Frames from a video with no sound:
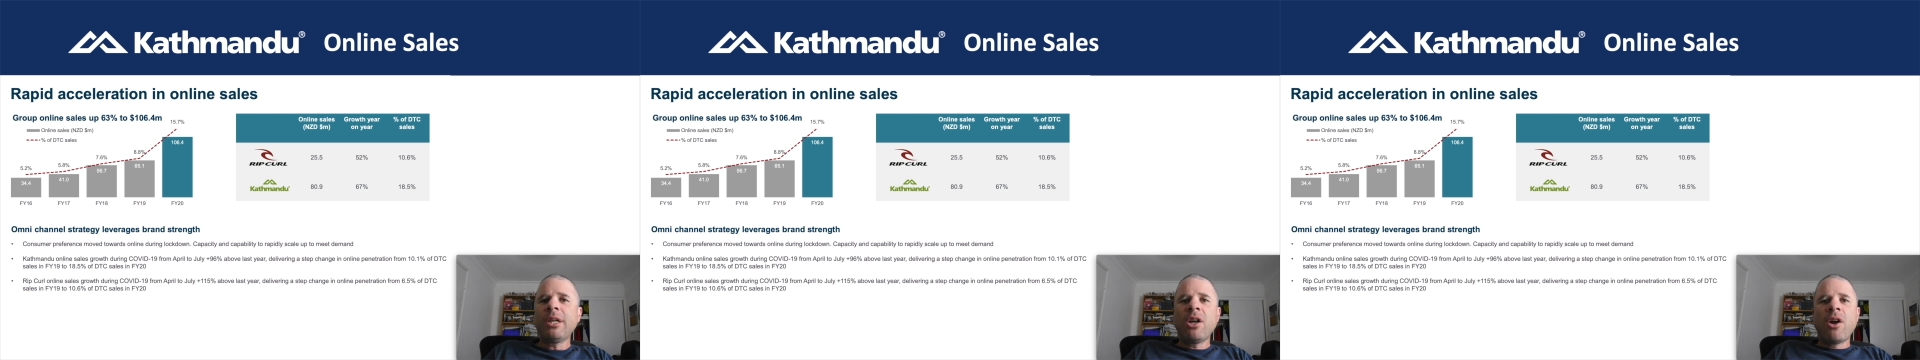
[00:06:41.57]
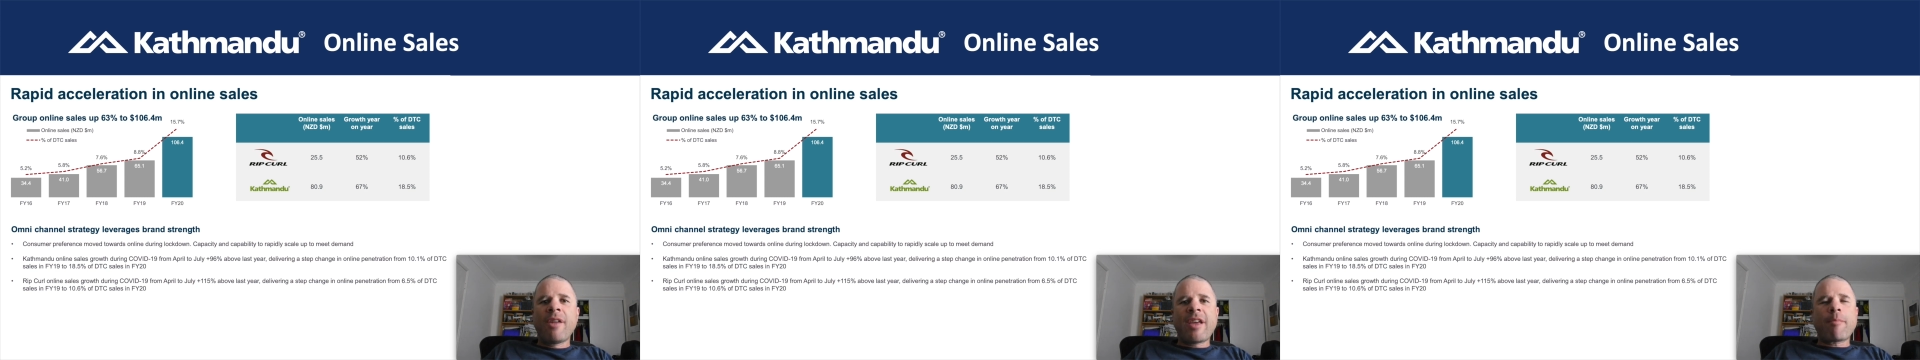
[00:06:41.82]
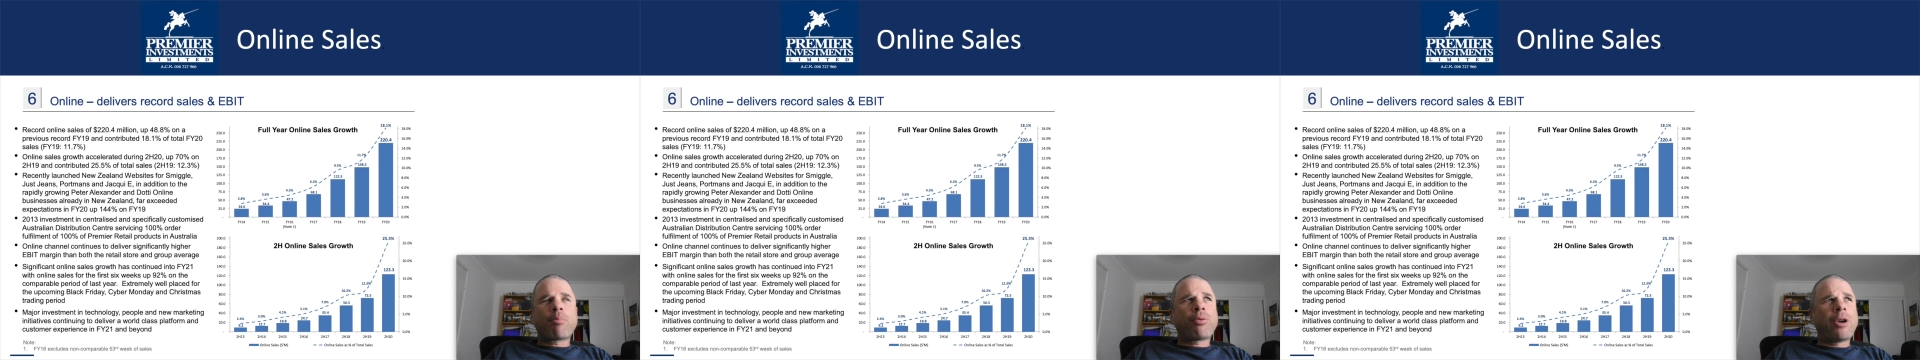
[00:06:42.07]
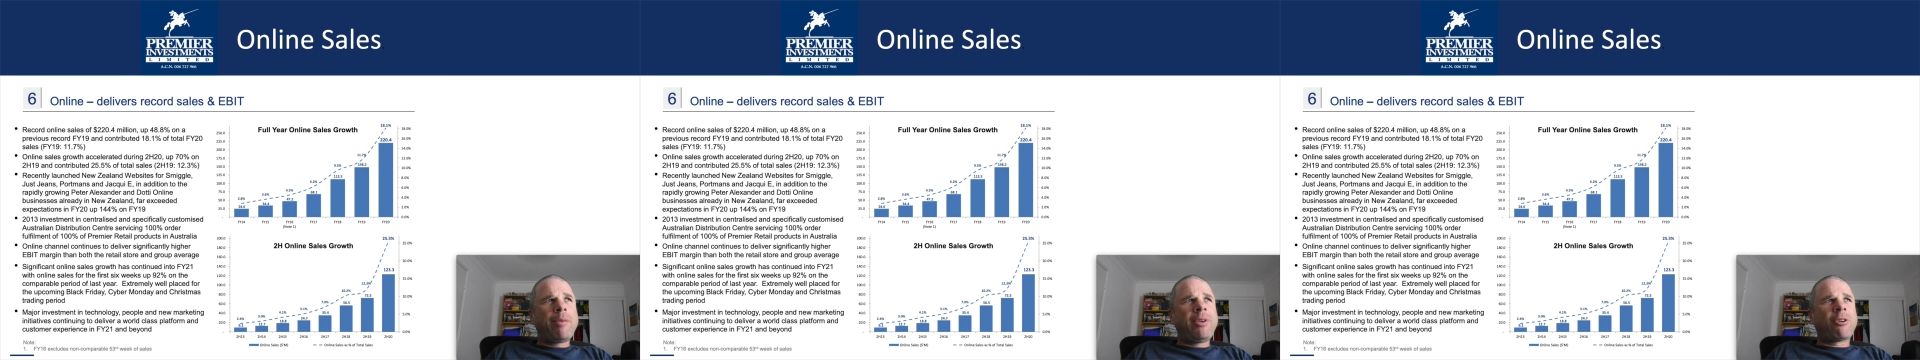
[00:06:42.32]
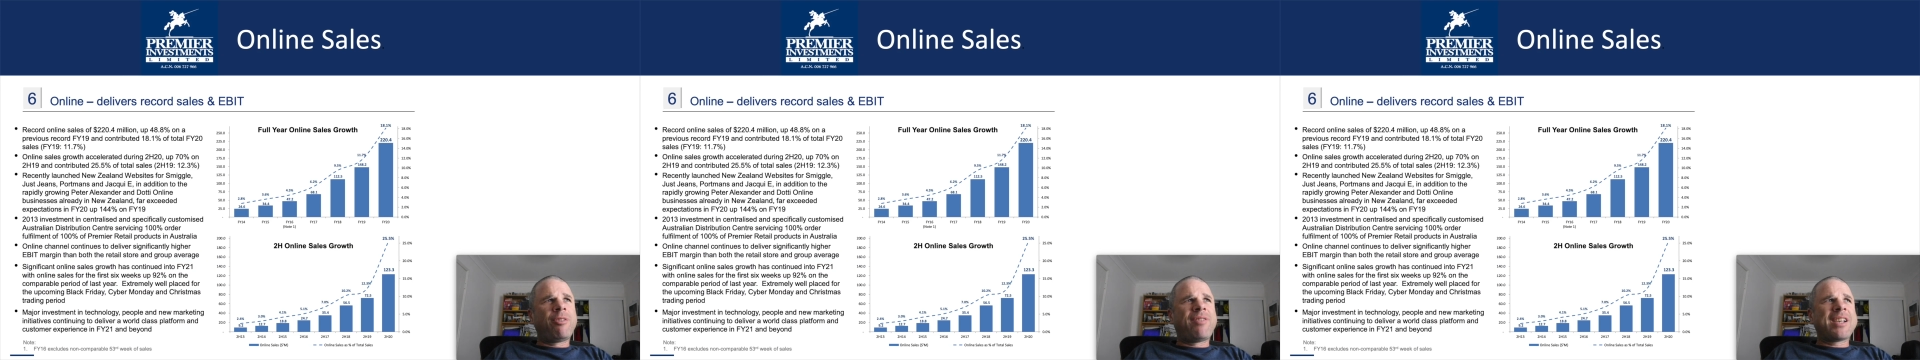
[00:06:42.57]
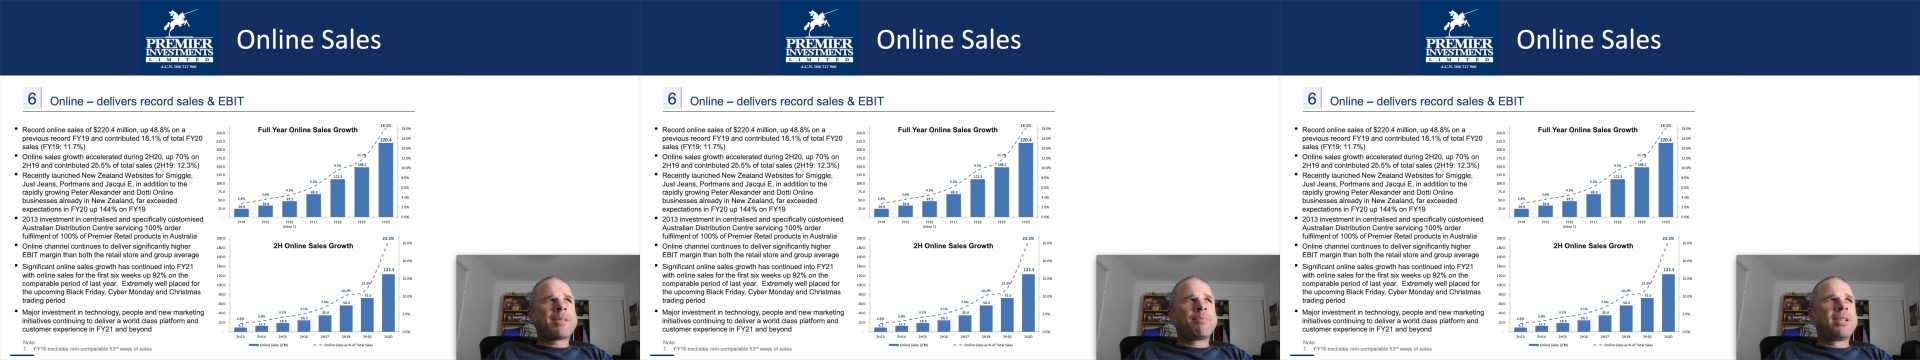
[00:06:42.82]
I think Premier
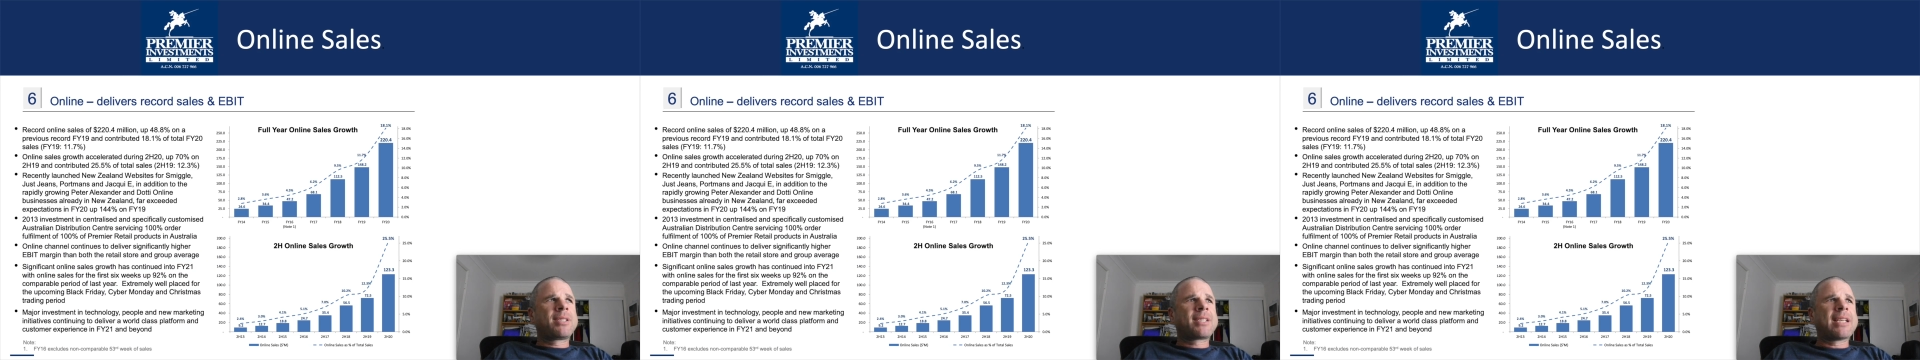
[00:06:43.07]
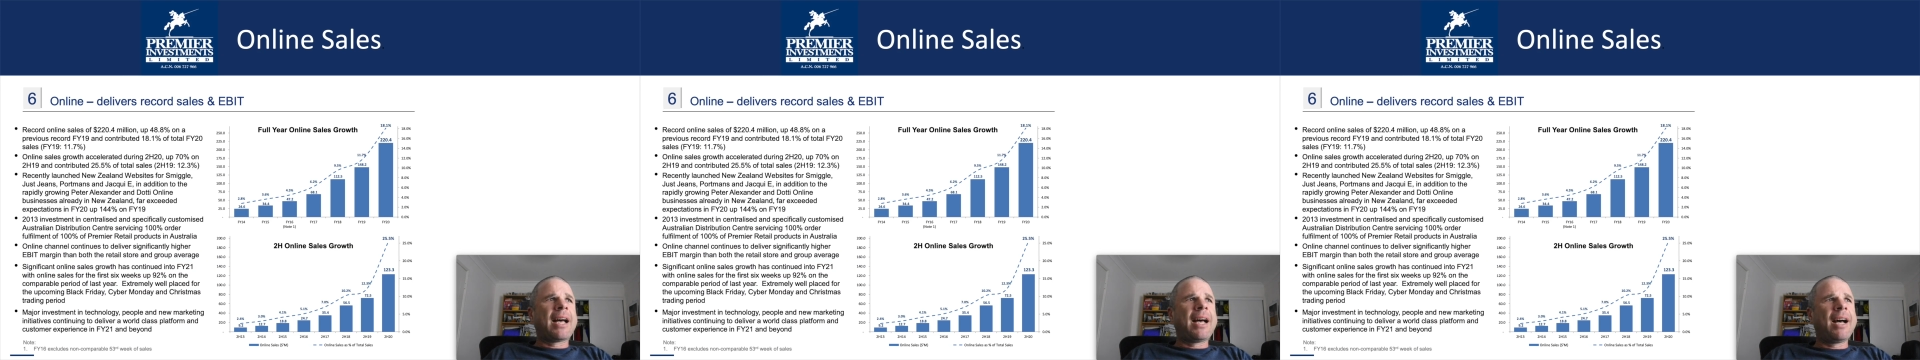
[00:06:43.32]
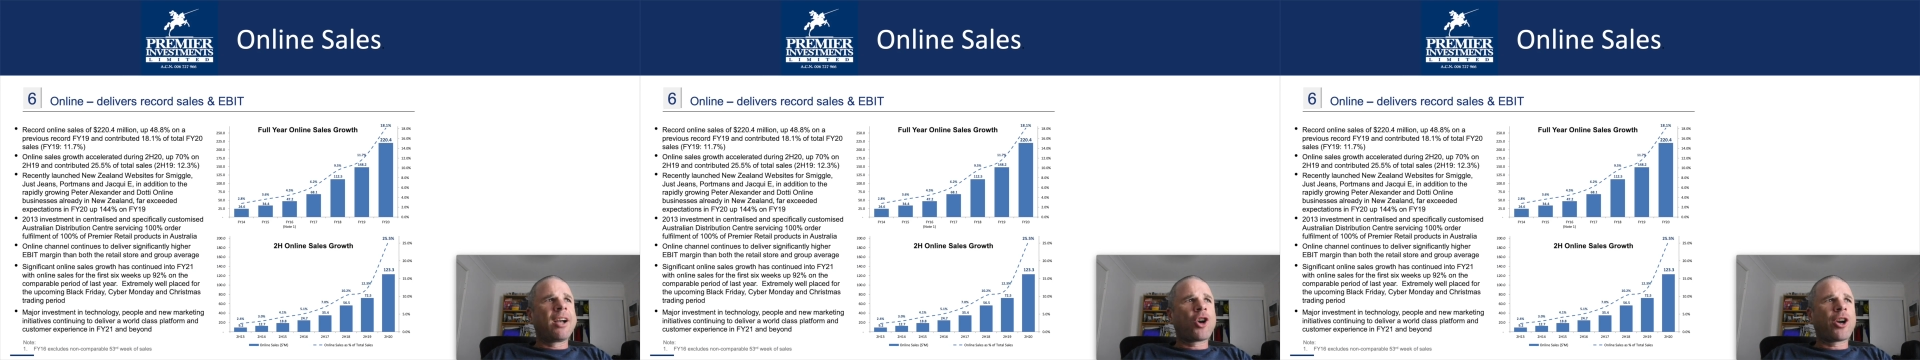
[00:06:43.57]
Investments uh,